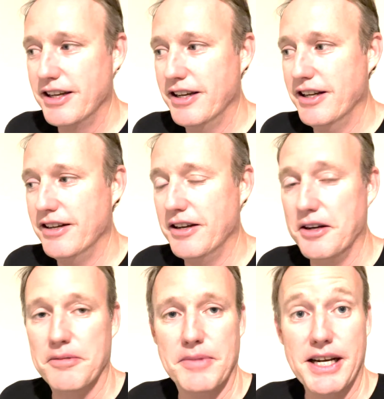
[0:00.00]
and
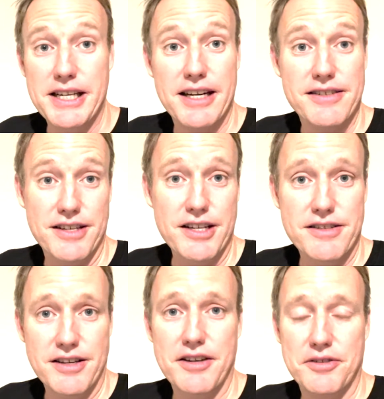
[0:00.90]
I gotta say it's
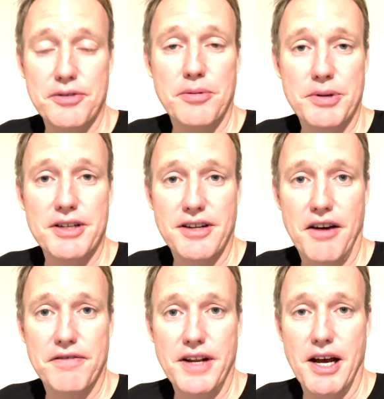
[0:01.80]
getting a little bit
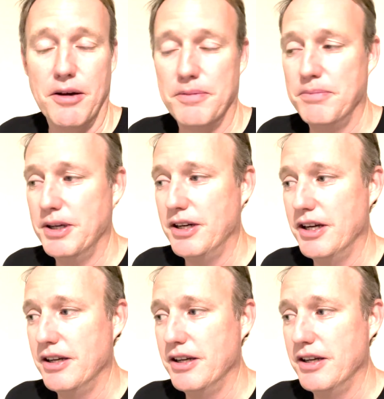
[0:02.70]
tough now, but